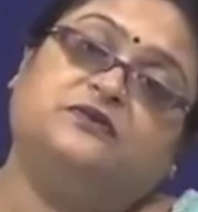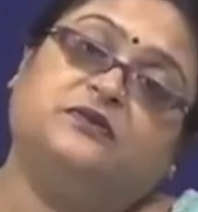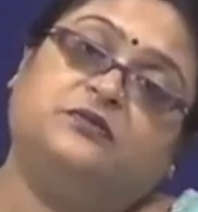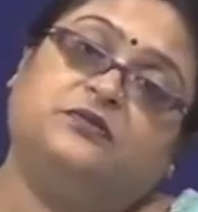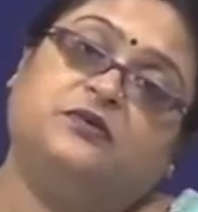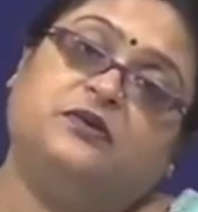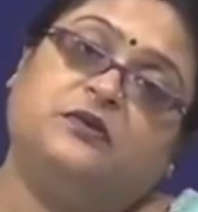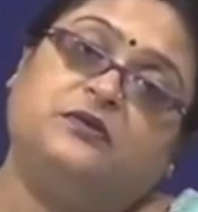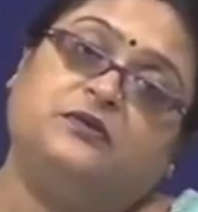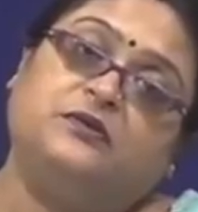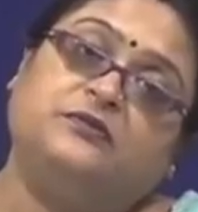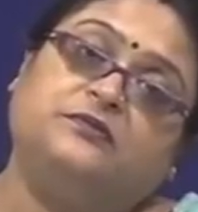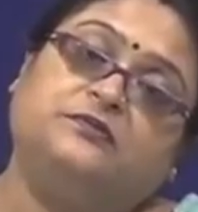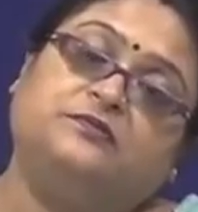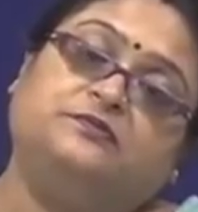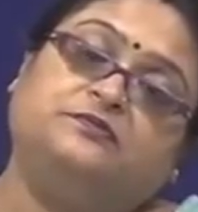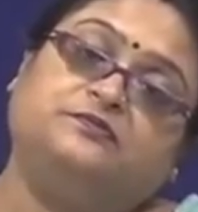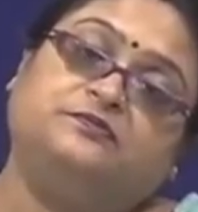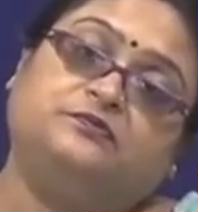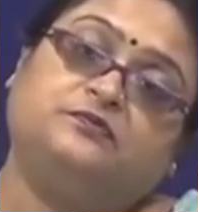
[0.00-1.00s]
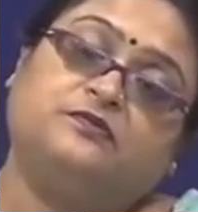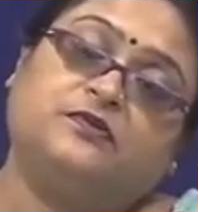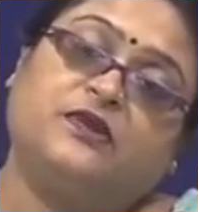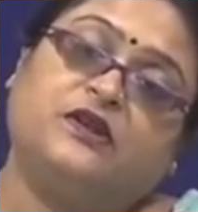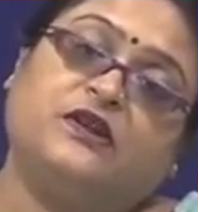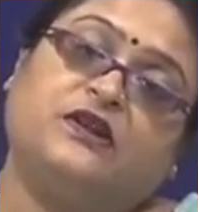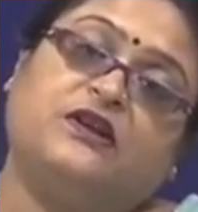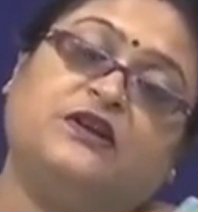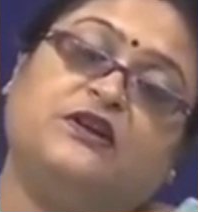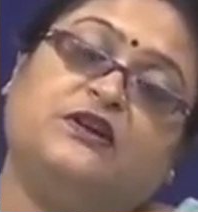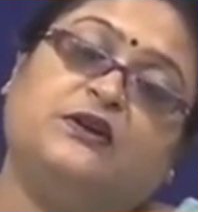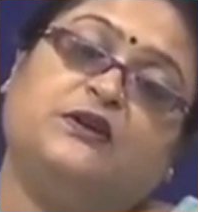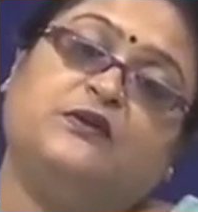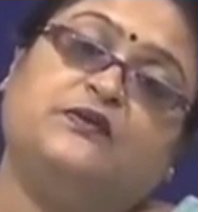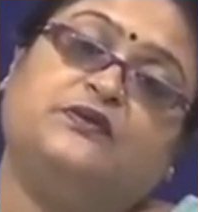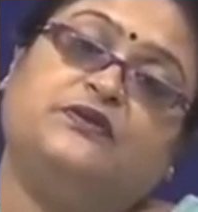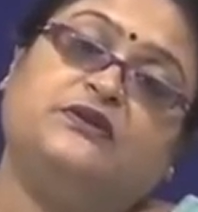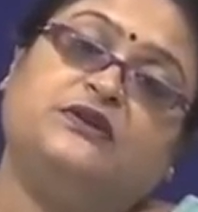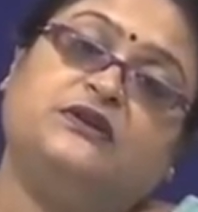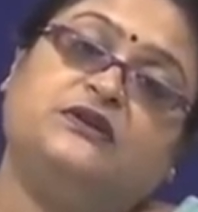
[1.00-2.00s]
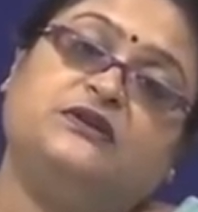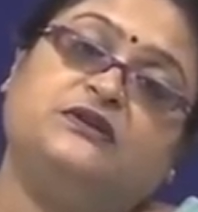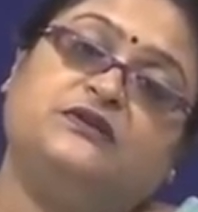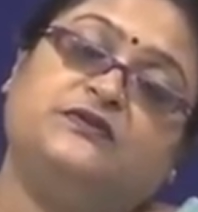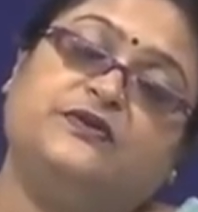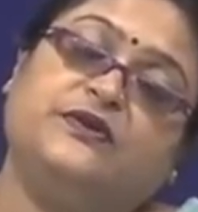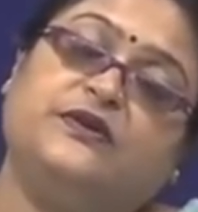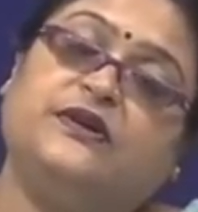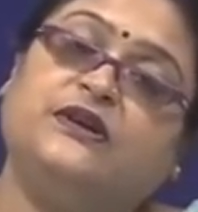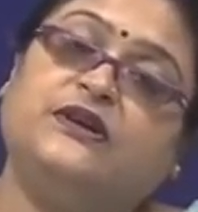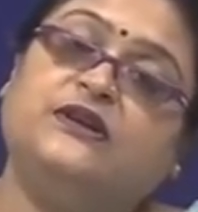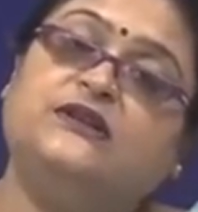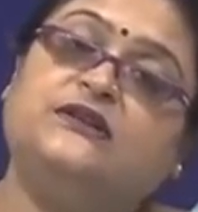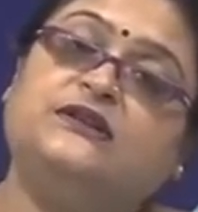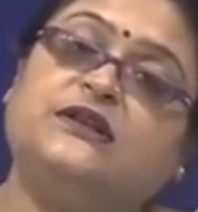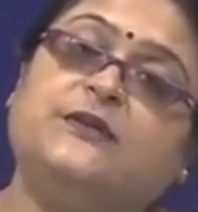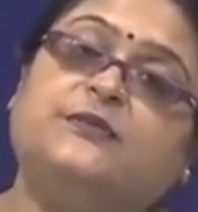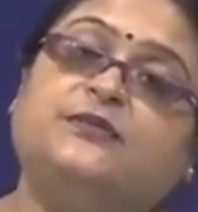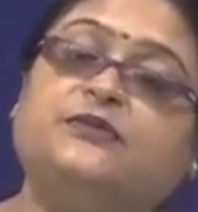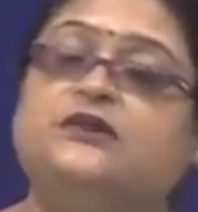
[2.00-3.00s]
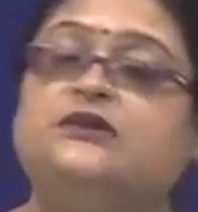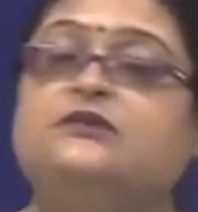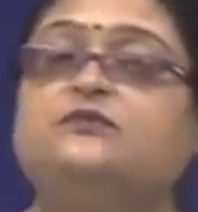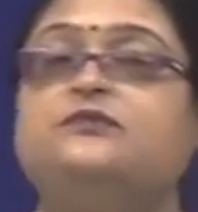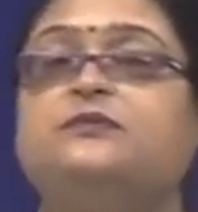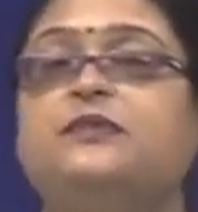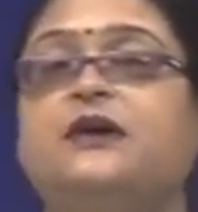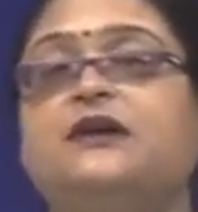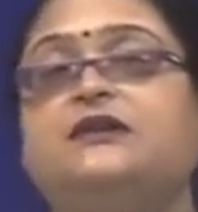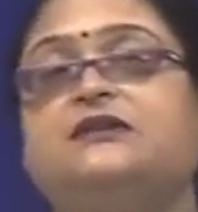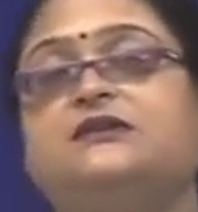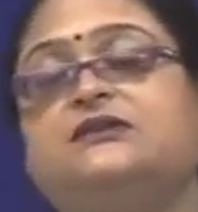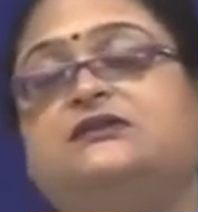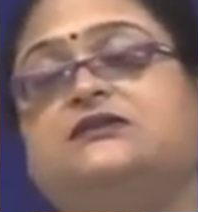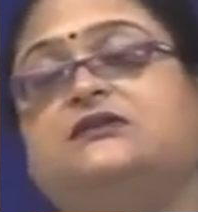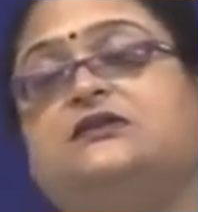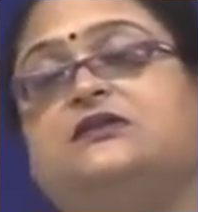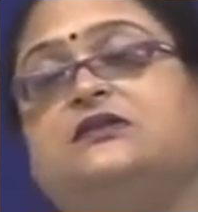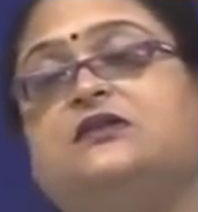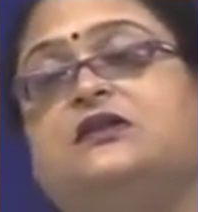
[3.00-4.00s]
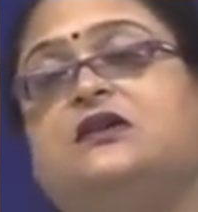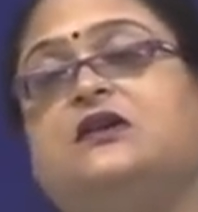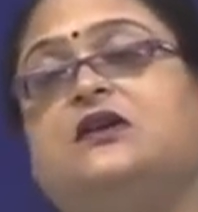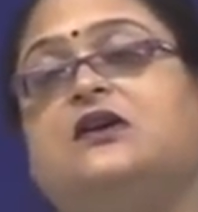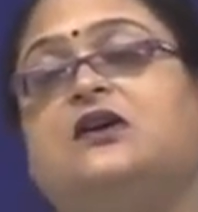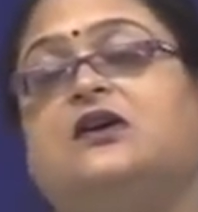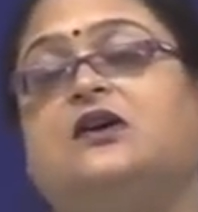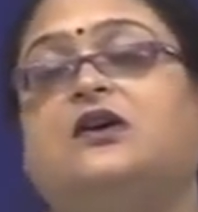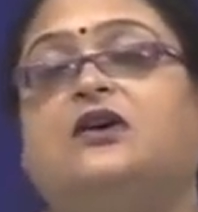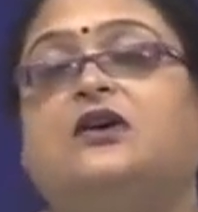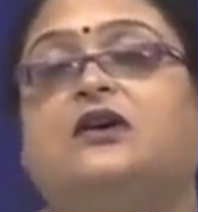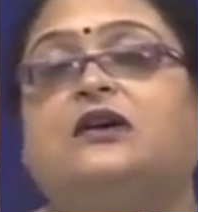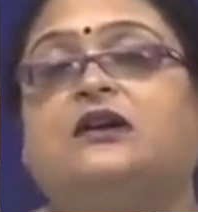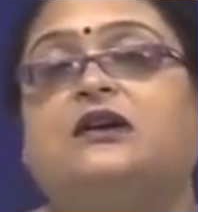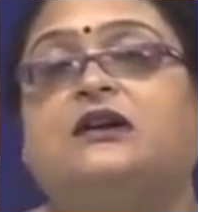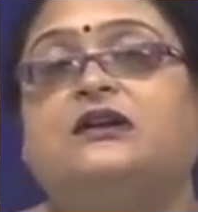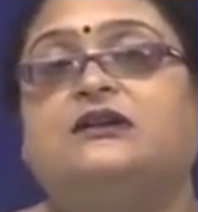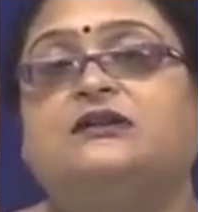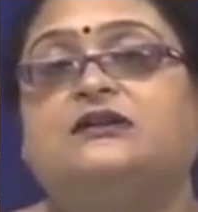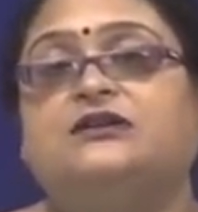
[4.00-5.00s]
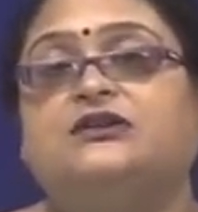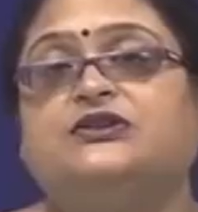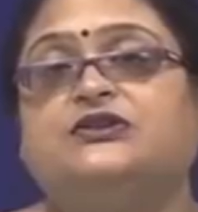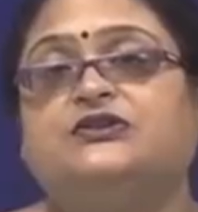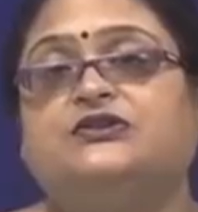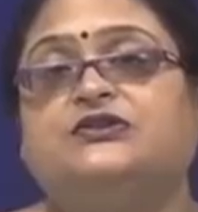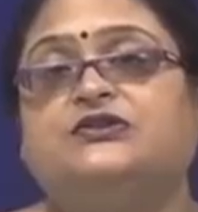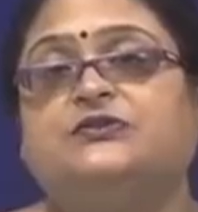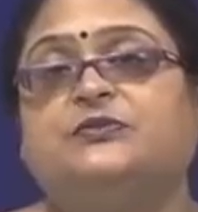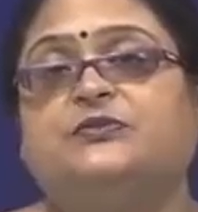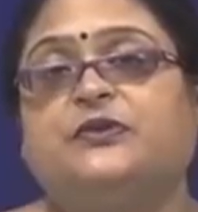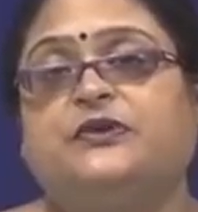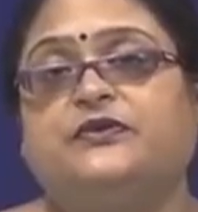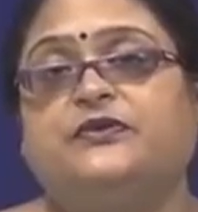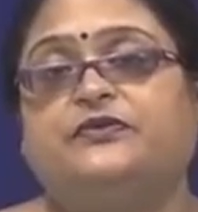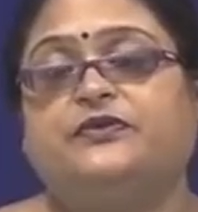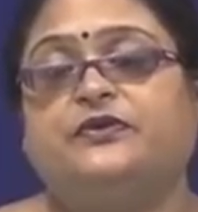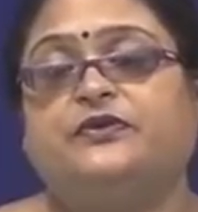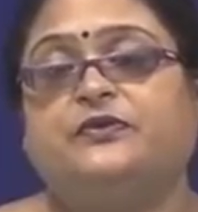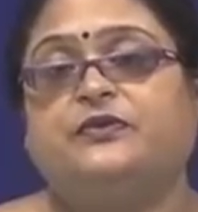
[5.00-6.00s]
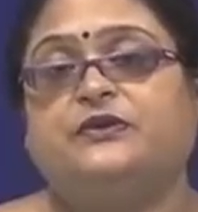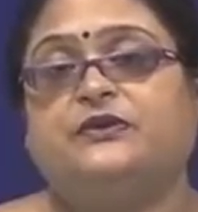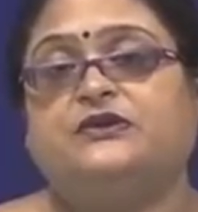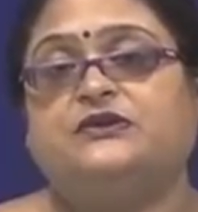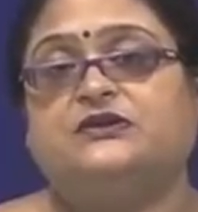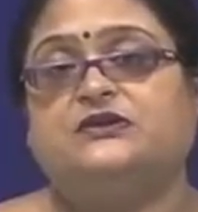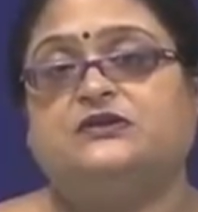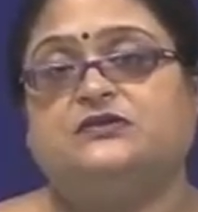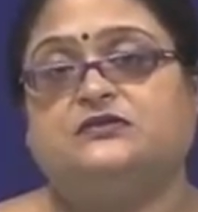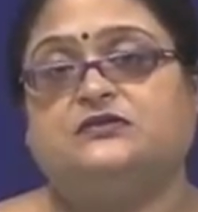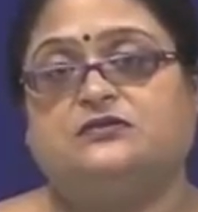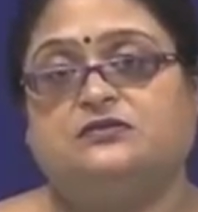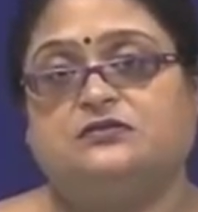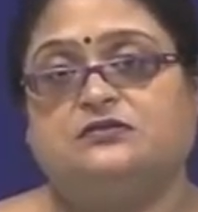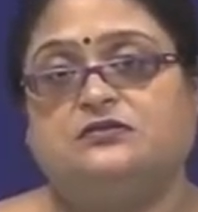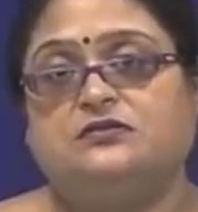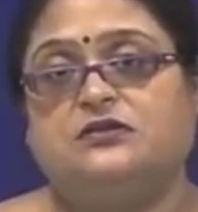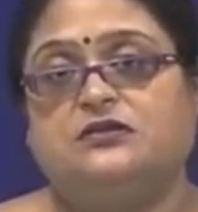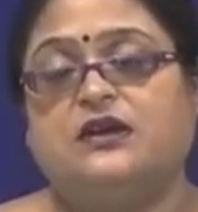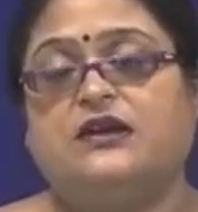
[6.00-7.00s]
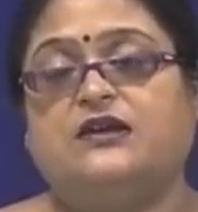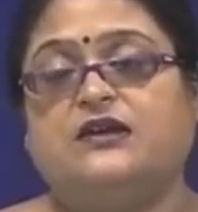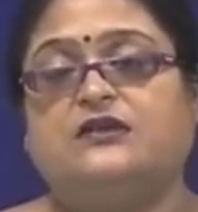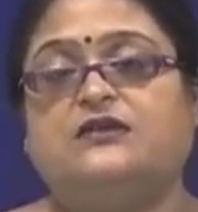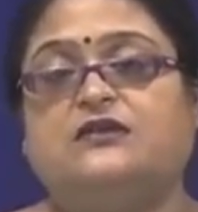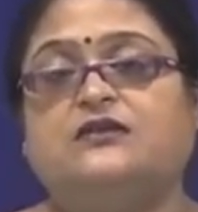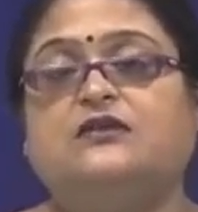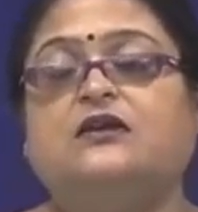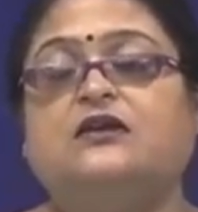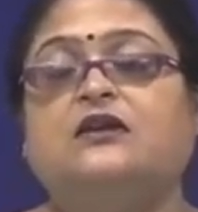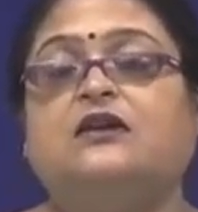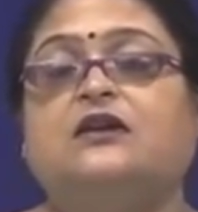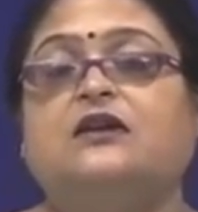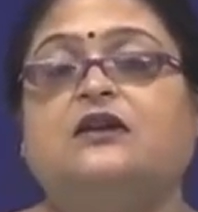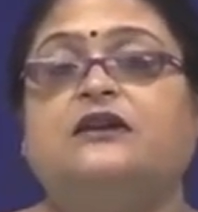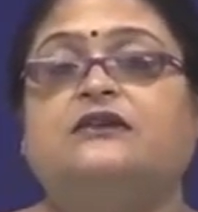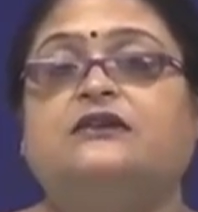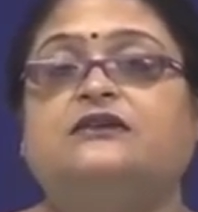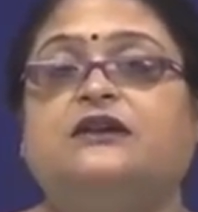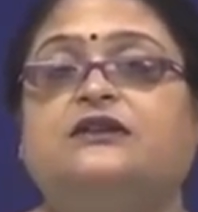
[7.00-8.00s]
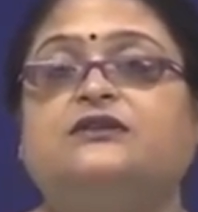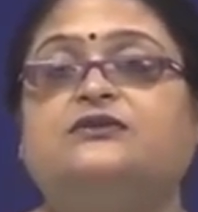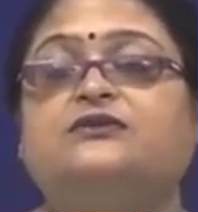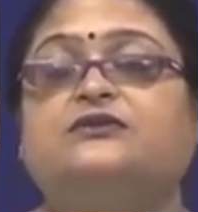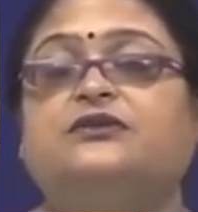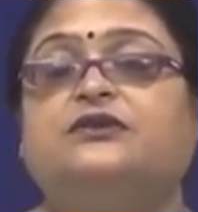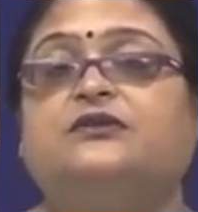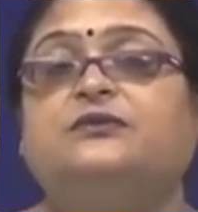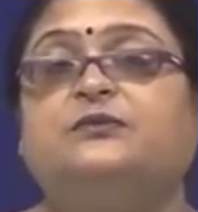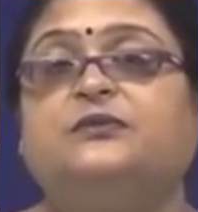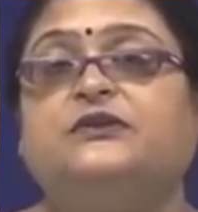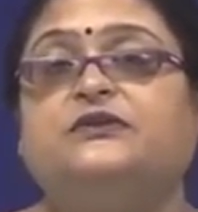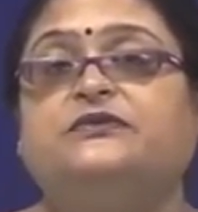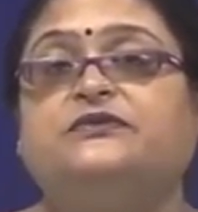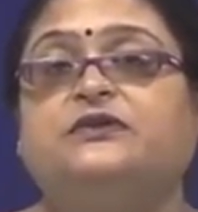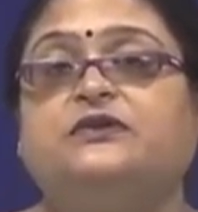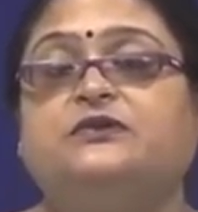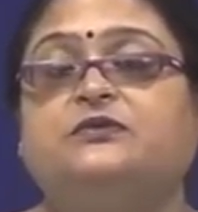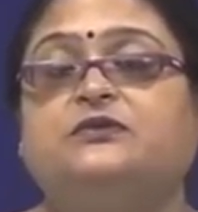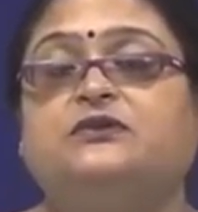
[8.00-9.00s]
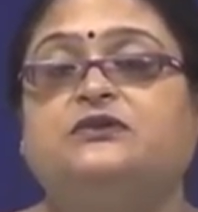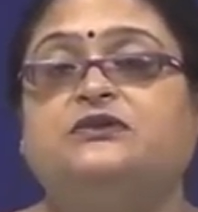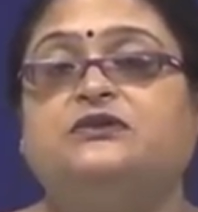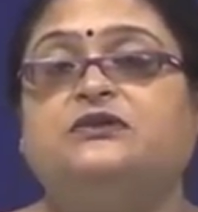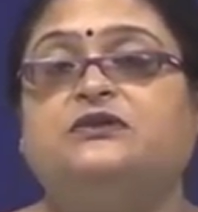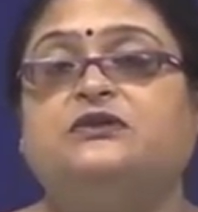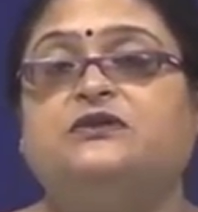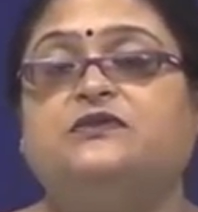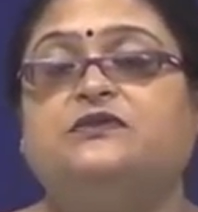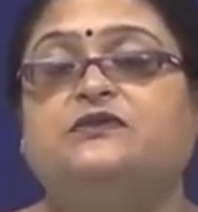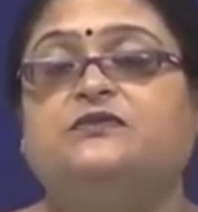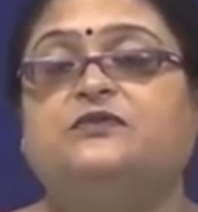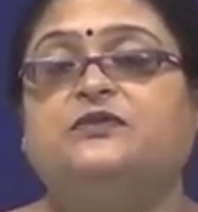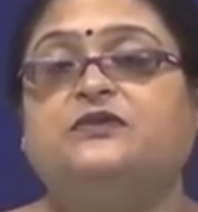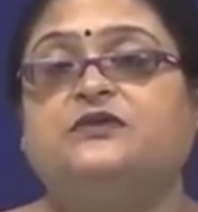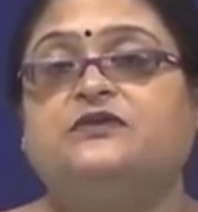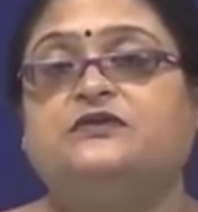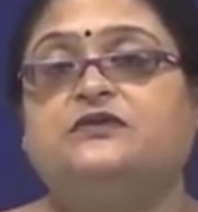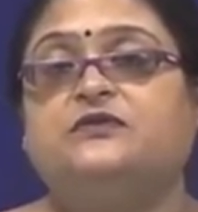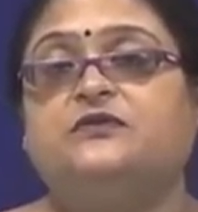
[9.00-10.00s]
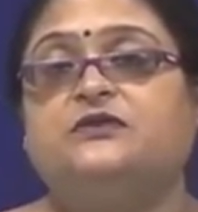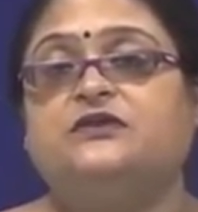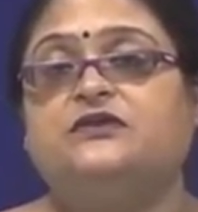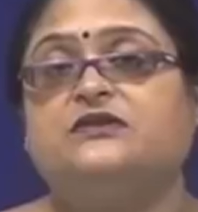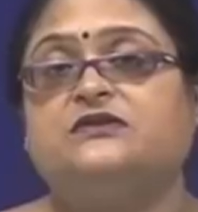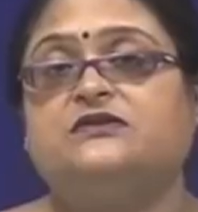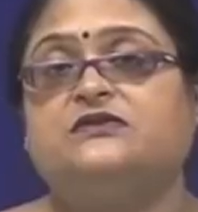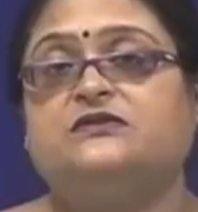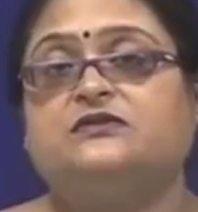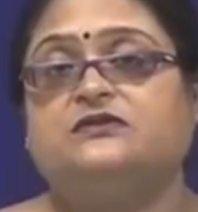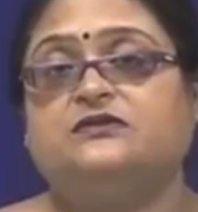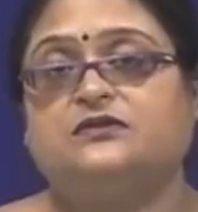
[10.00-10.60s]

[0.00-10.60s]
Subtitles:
the problem? If it has a very in-depth impact in the organization's performance, like day-to-day performance or even performance,